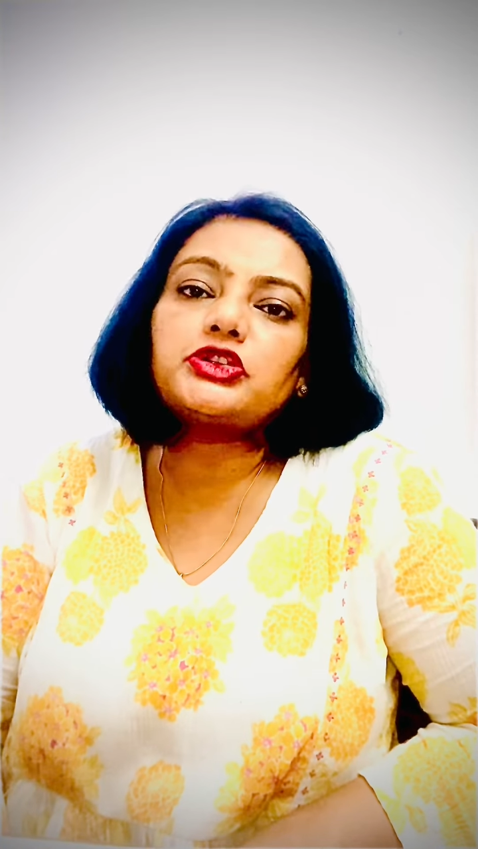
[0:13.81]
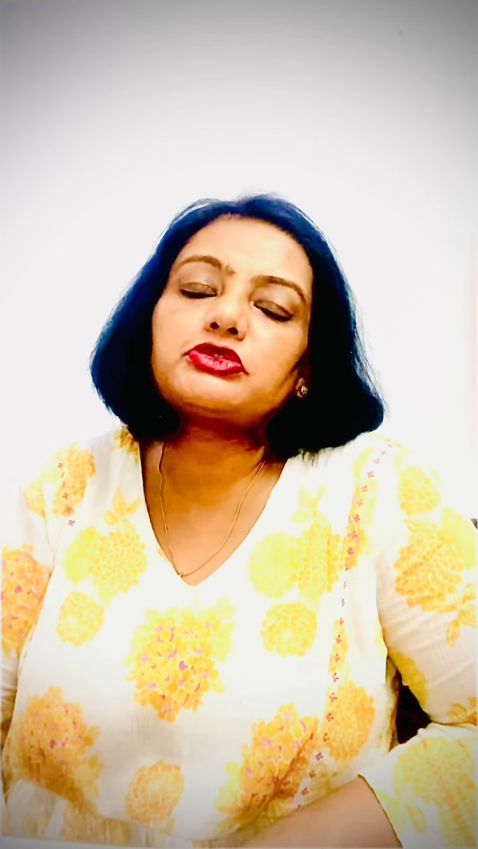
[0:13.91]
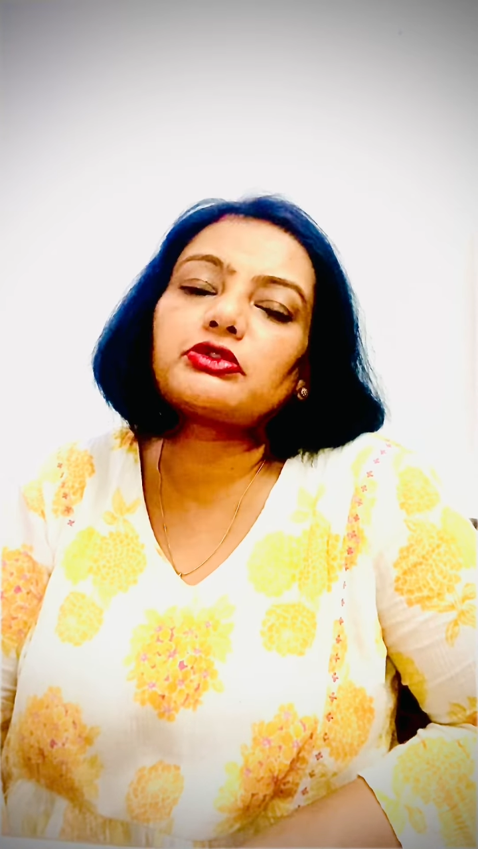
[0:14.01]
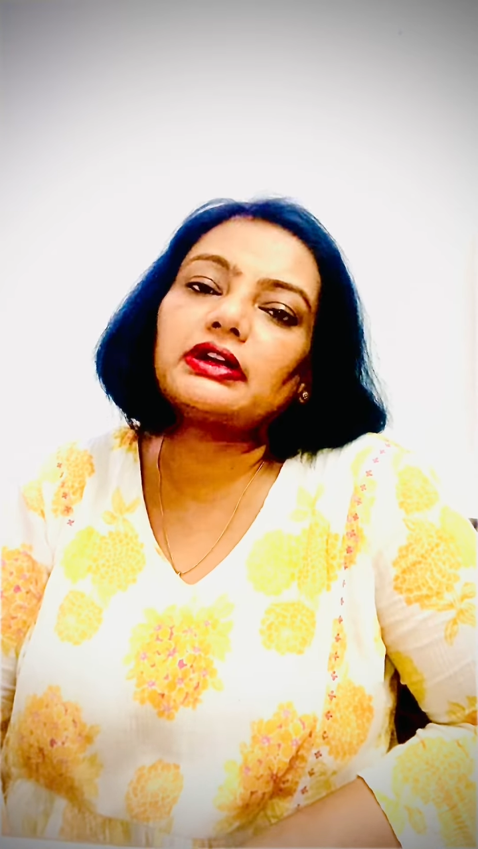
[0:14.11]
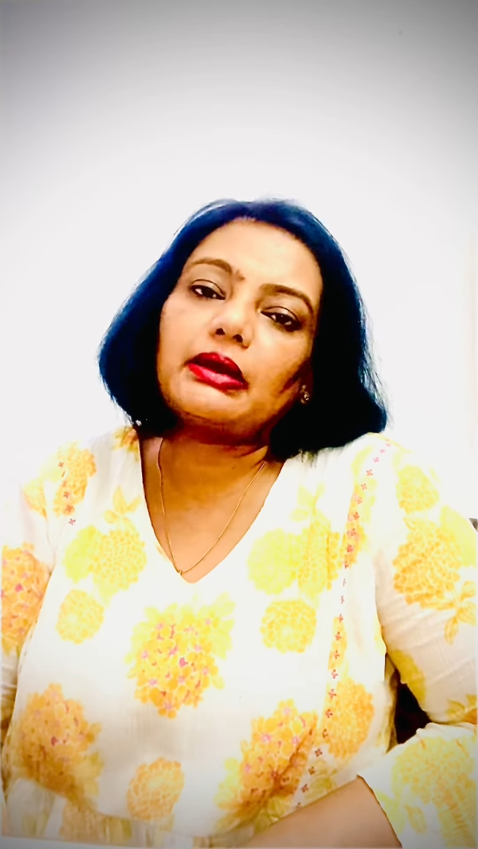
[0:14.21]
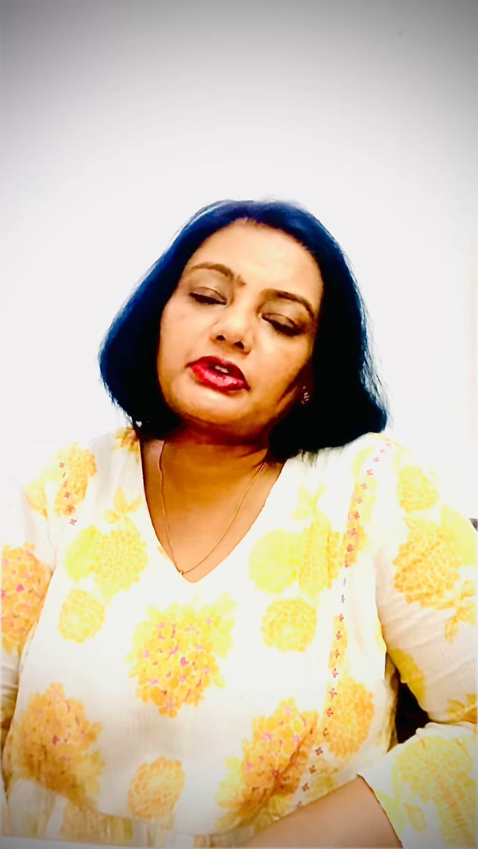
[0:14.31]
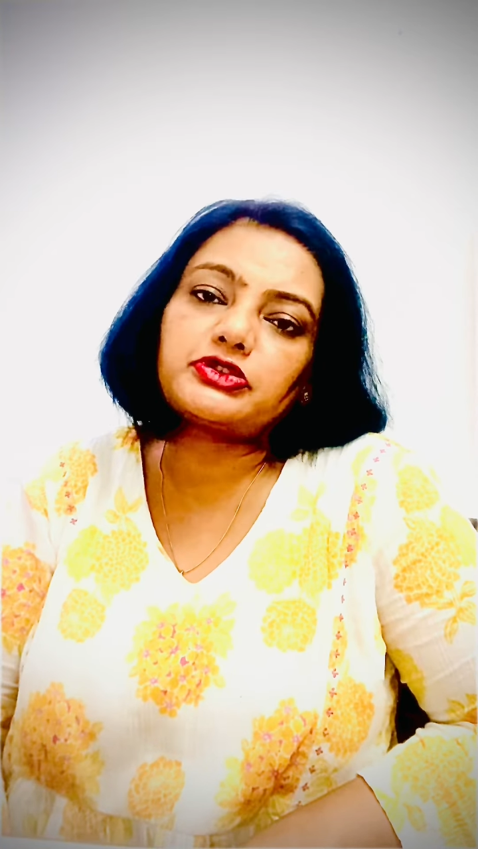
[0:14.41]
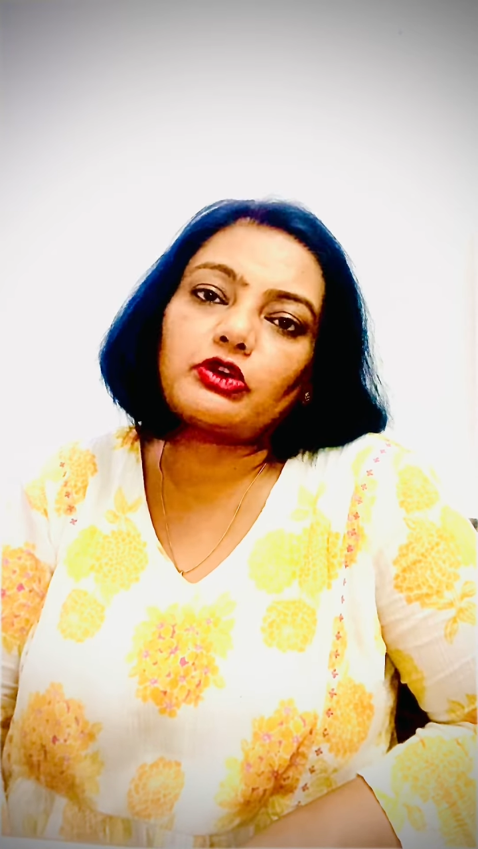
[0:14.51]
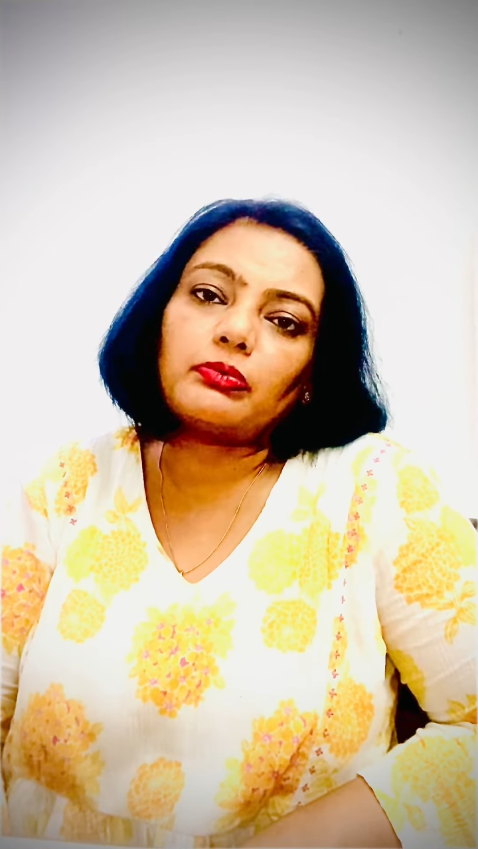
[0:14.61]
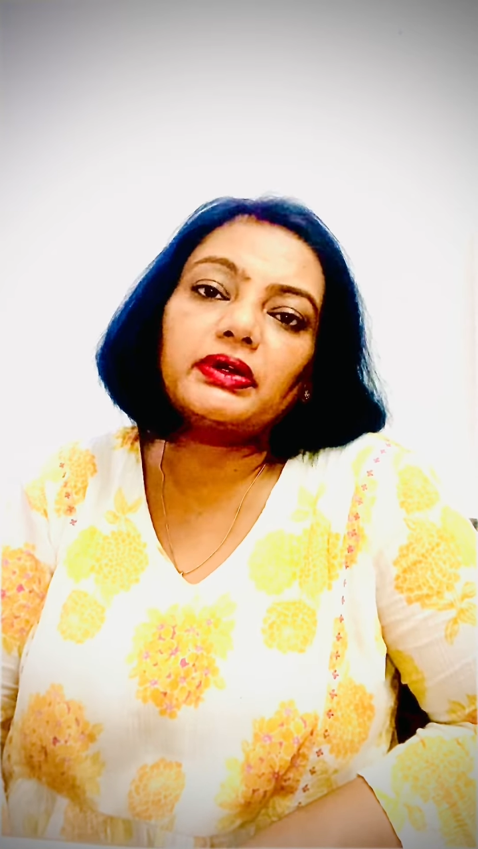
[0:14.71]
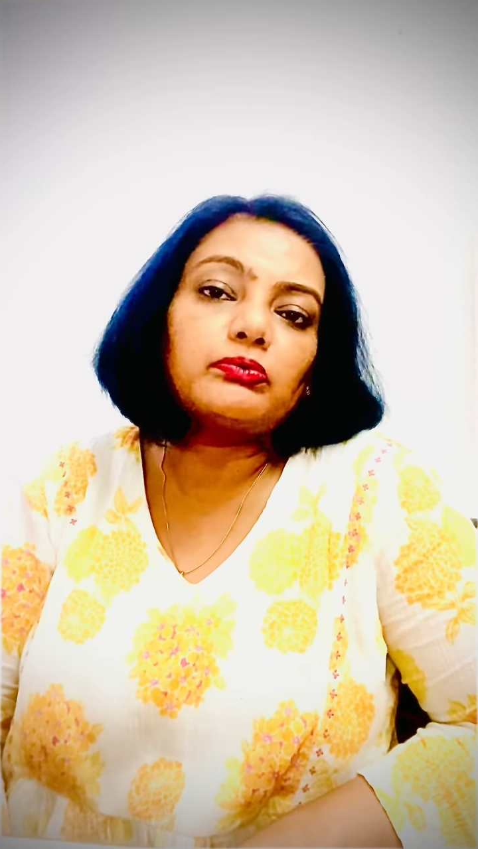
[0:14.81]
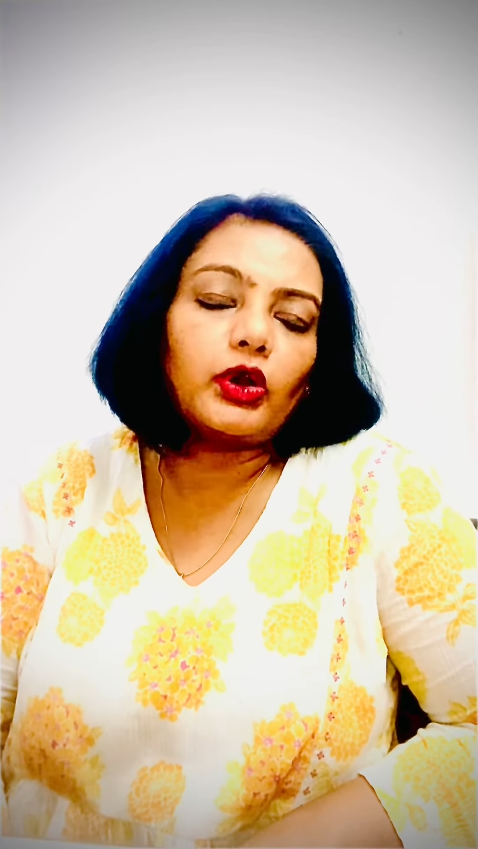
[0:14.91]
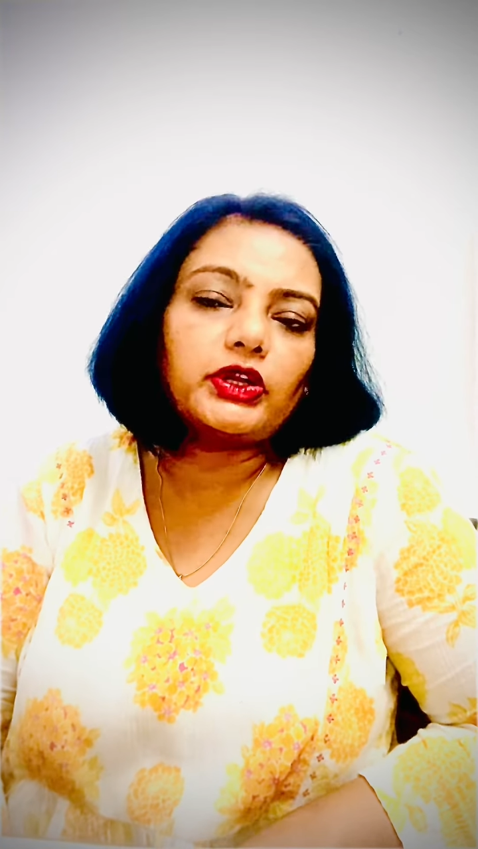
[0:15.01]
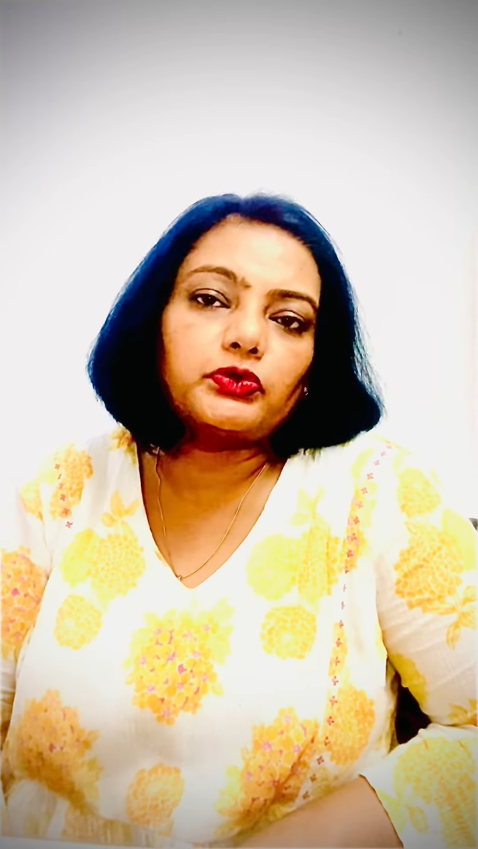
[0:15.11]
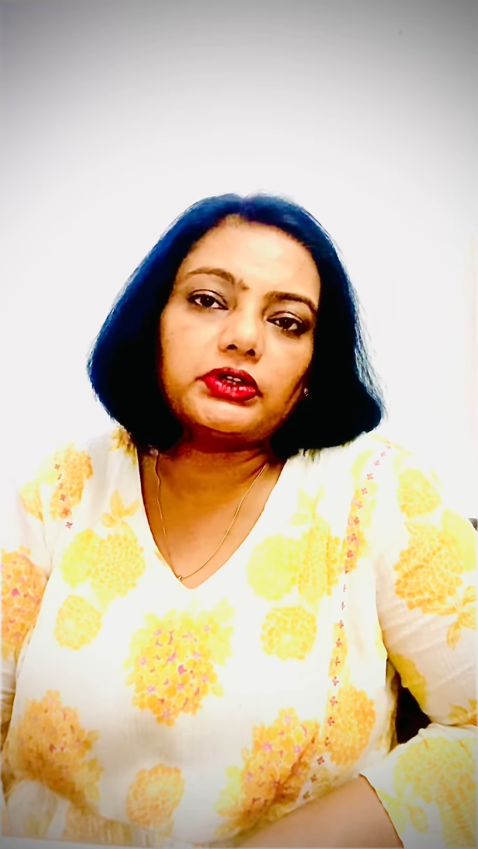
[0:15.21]
so glamorous topic
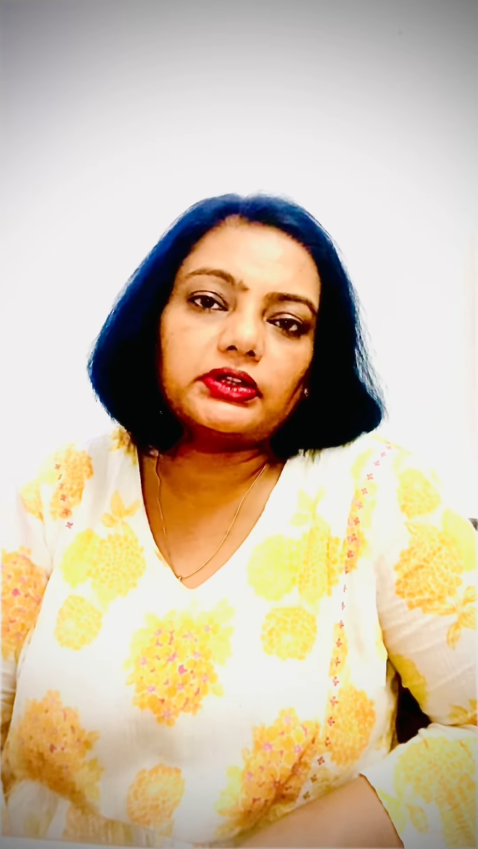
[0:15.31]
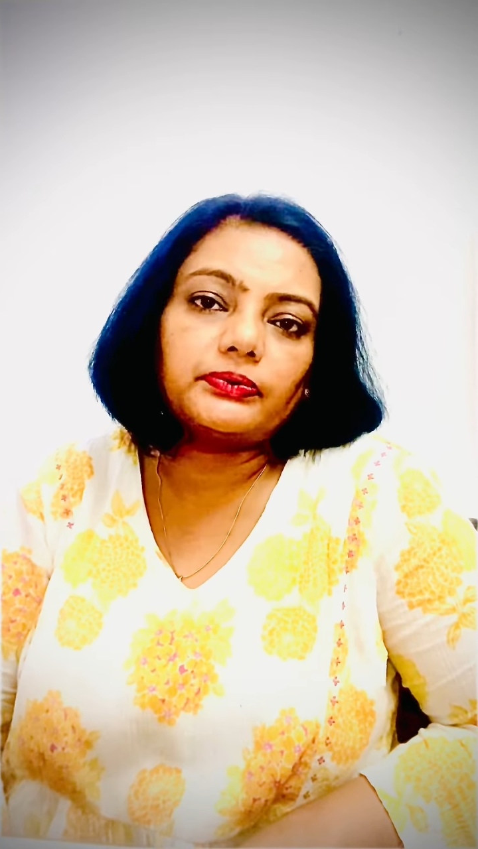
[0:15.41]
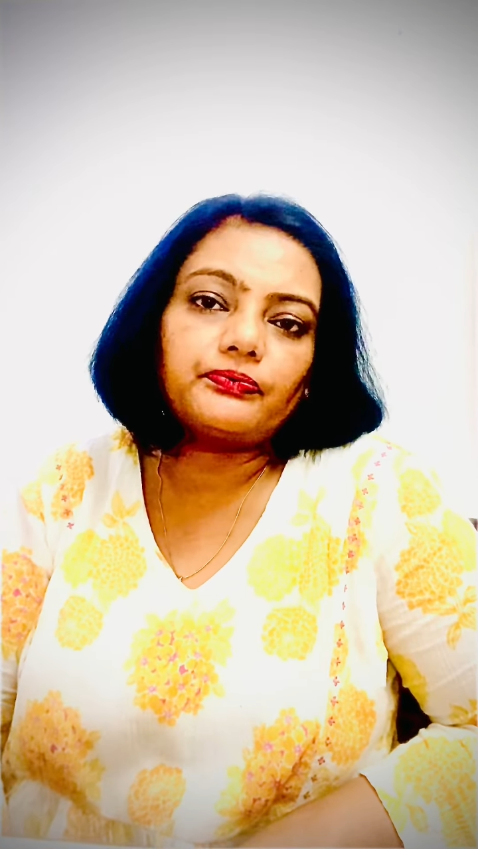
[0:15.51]
body odor.